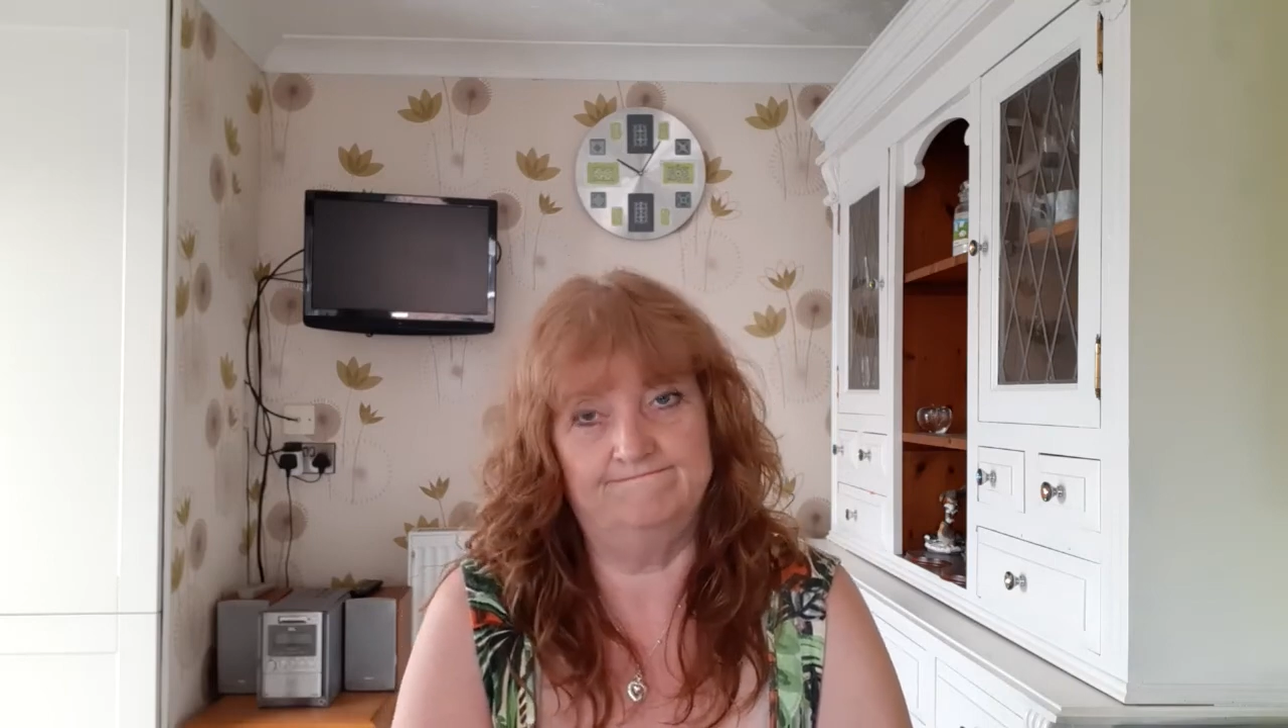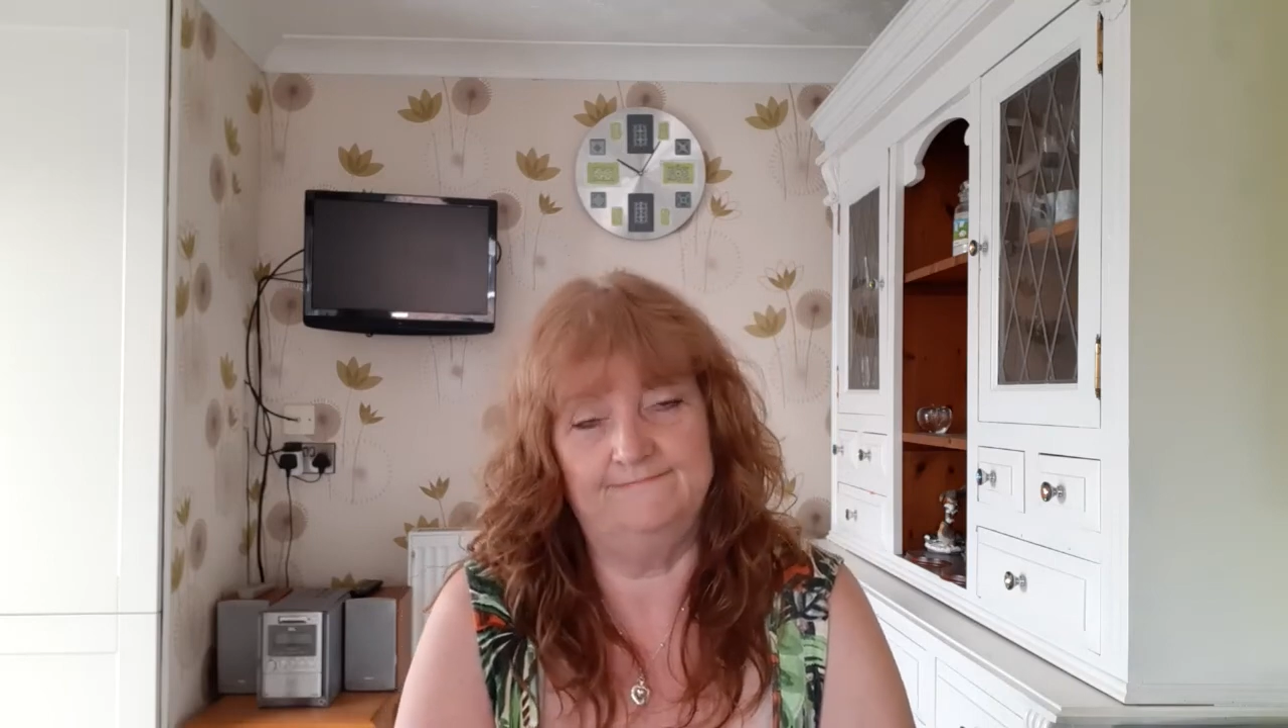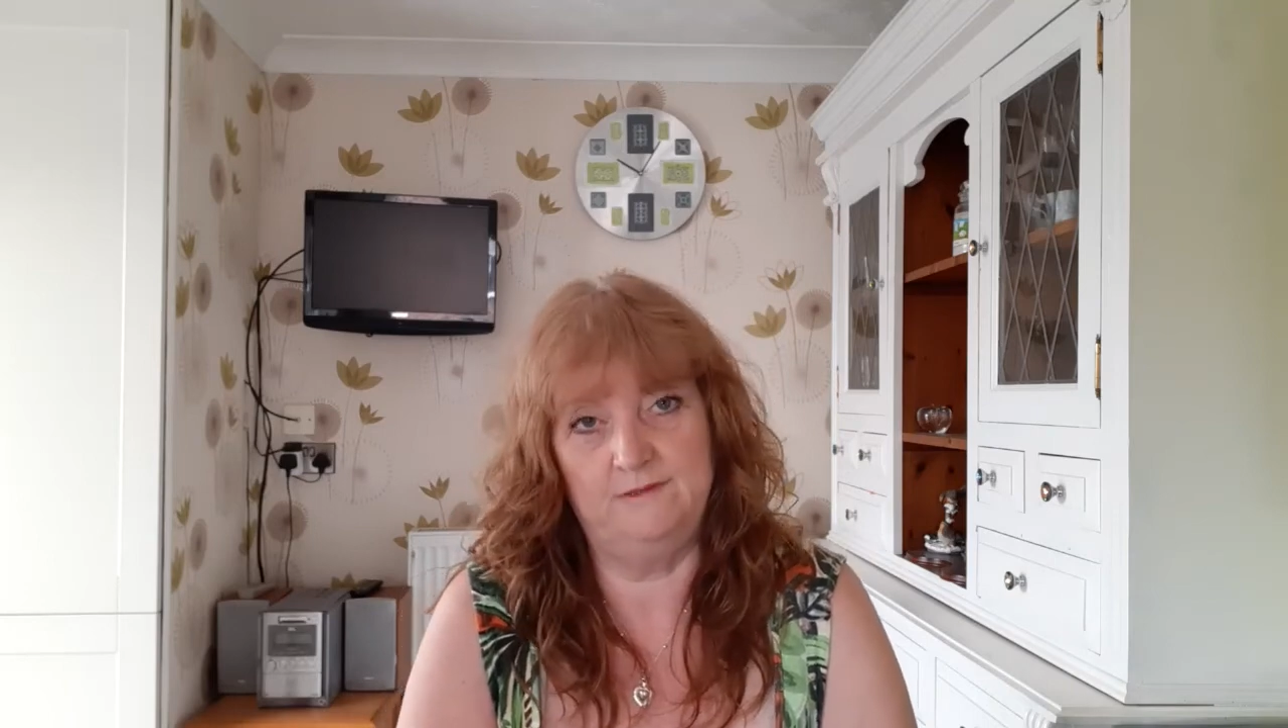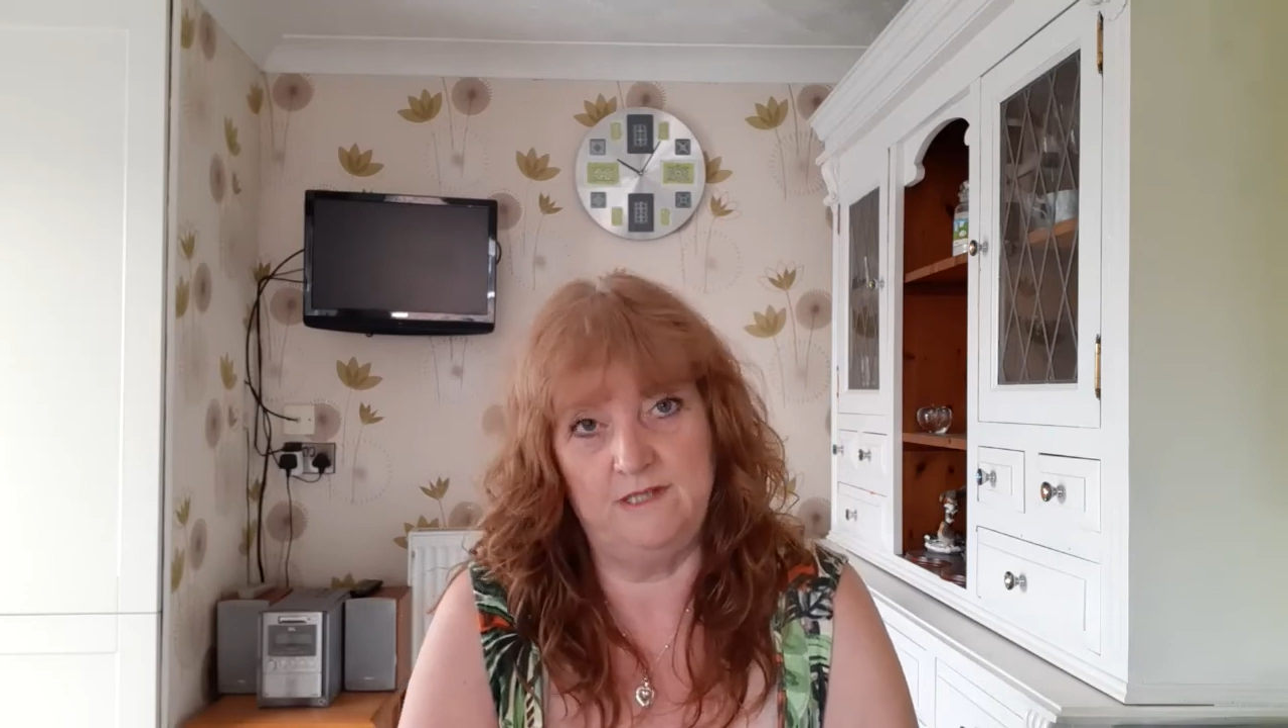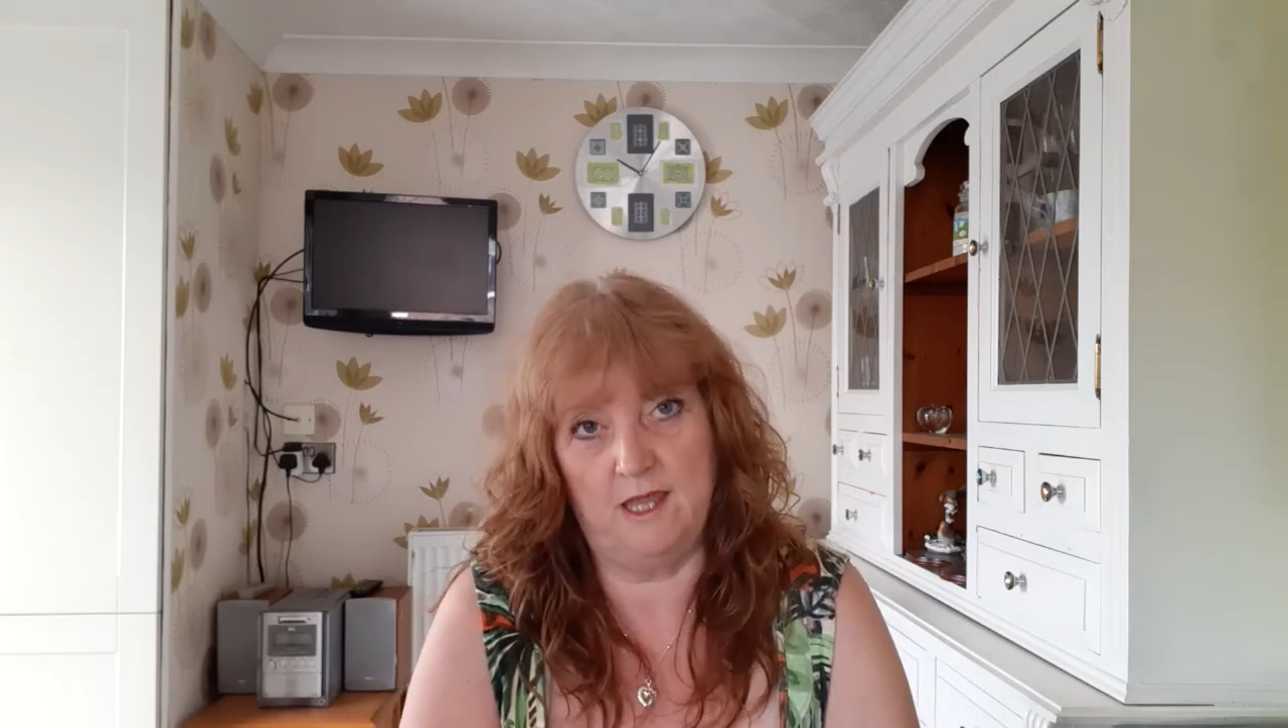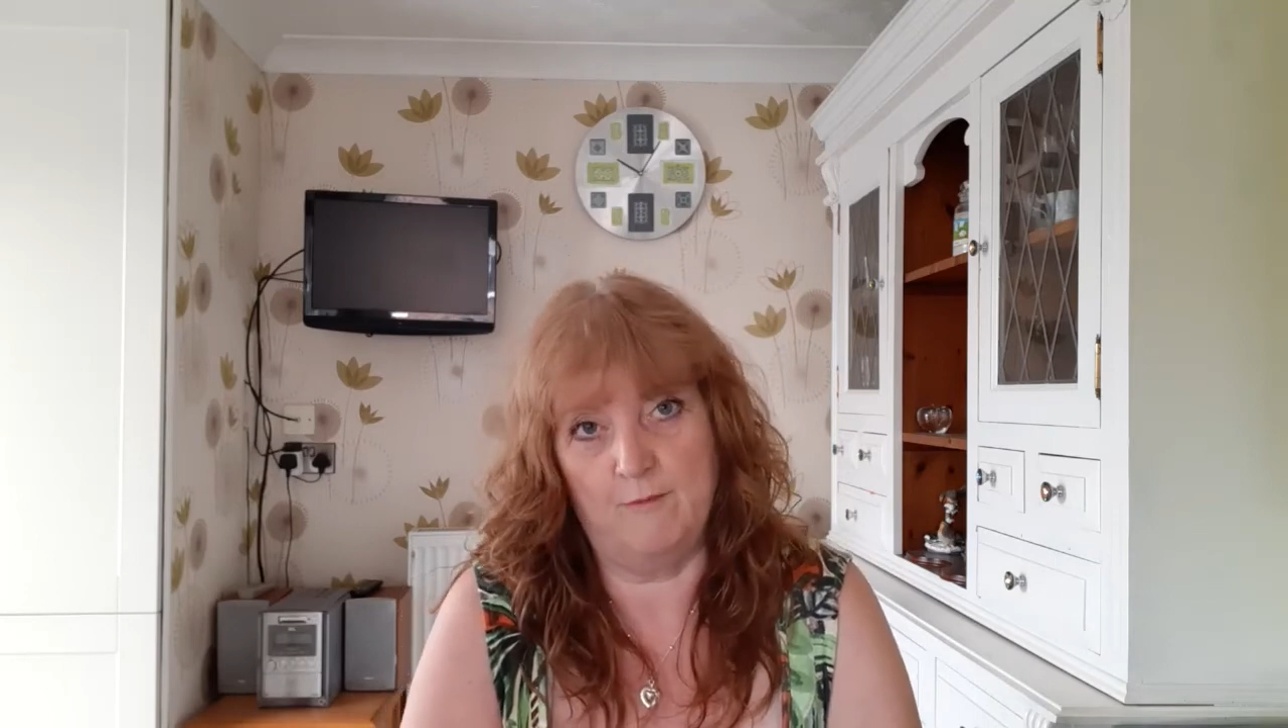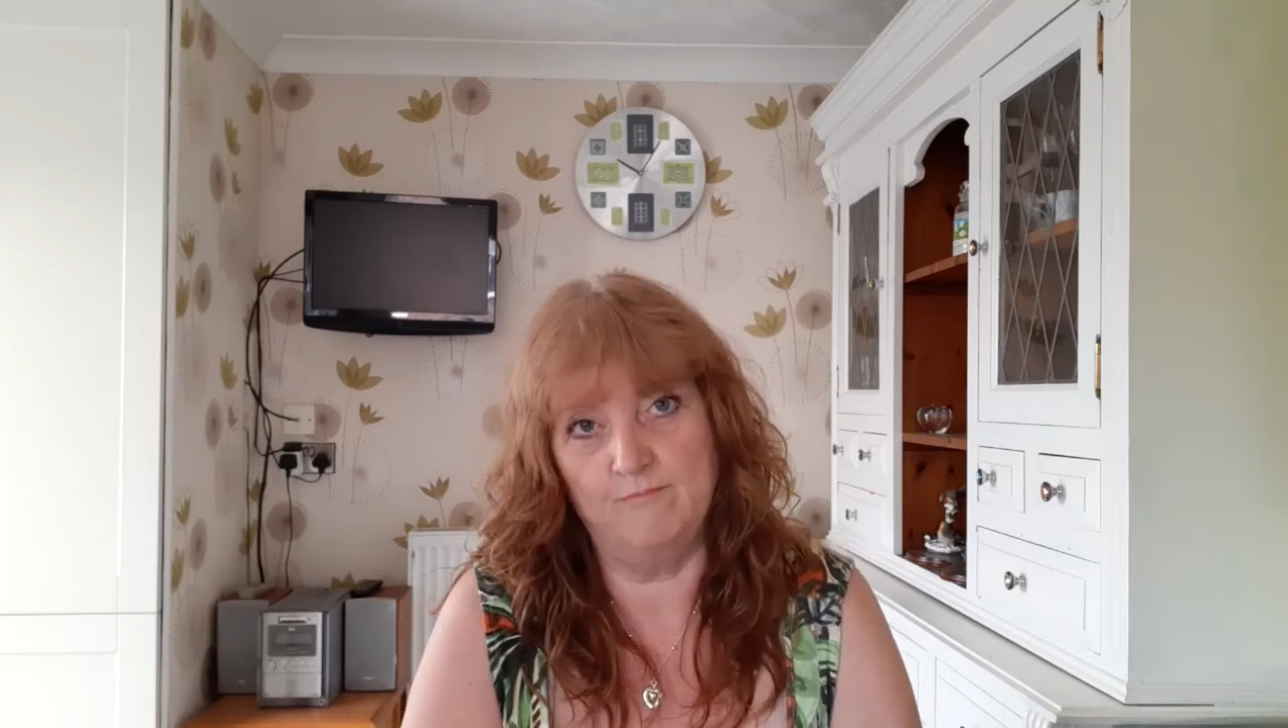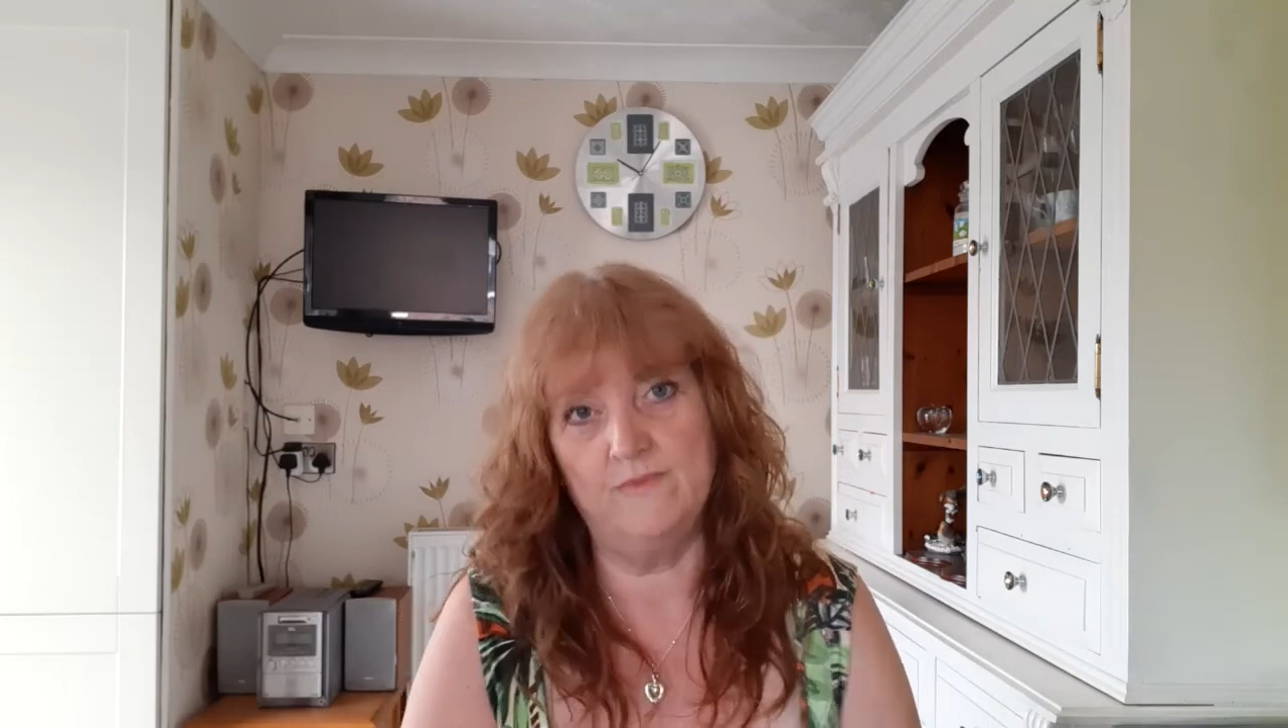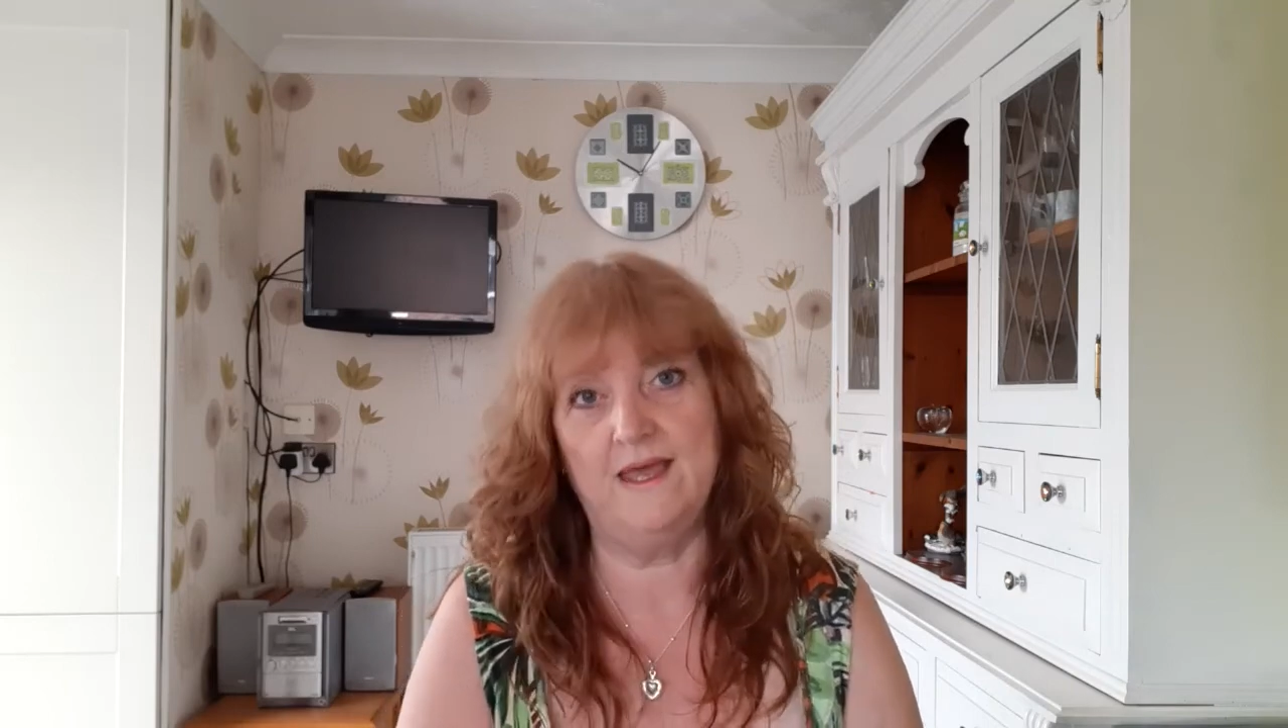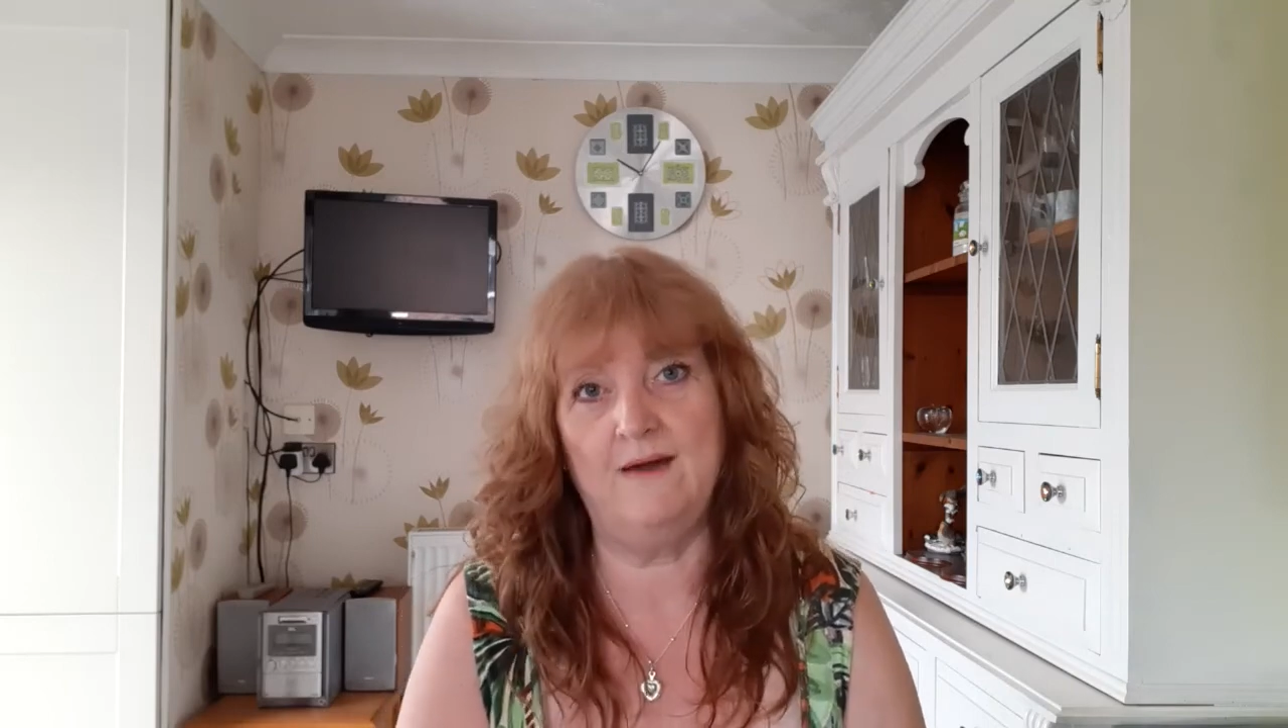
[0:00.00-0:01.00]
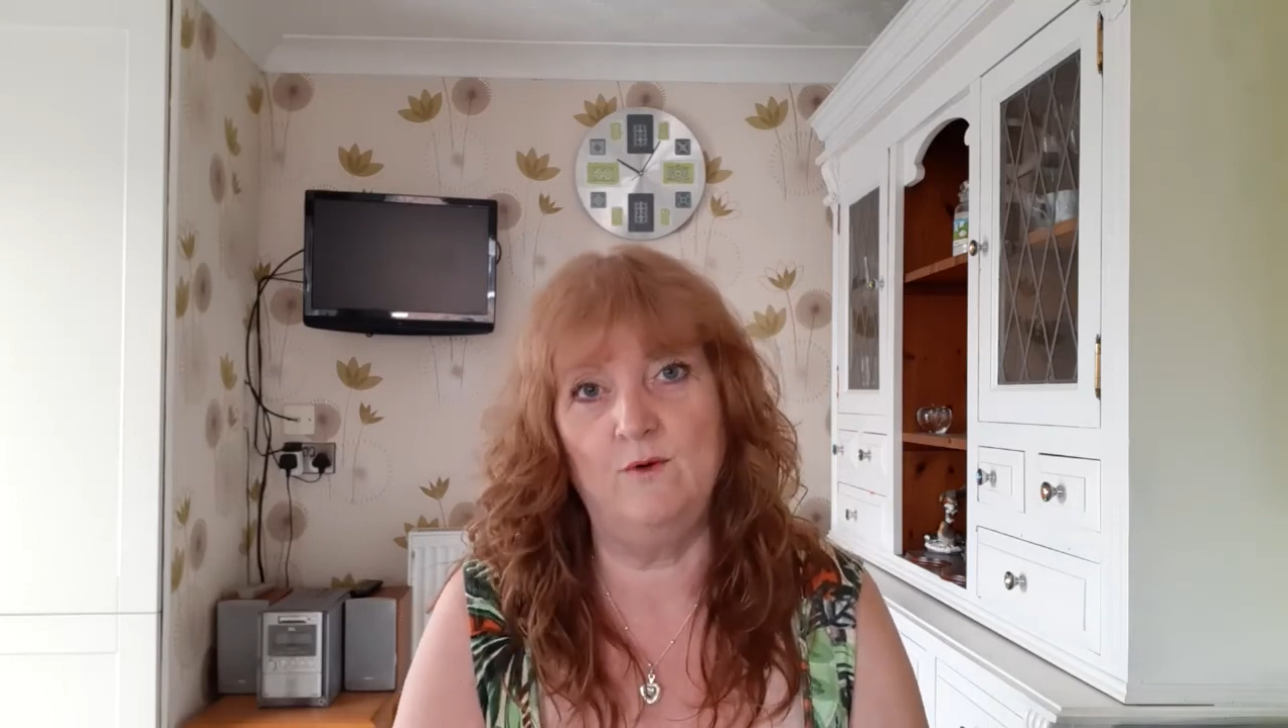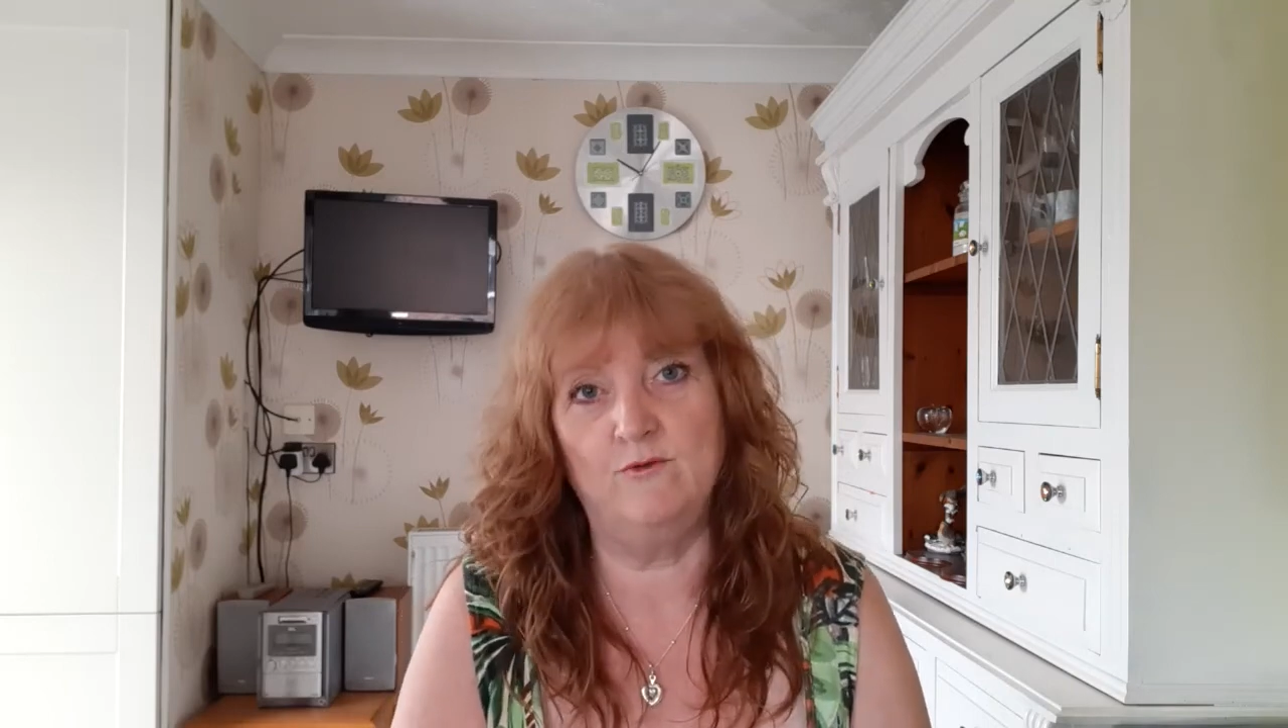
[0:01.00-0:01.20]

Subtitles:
yeah, out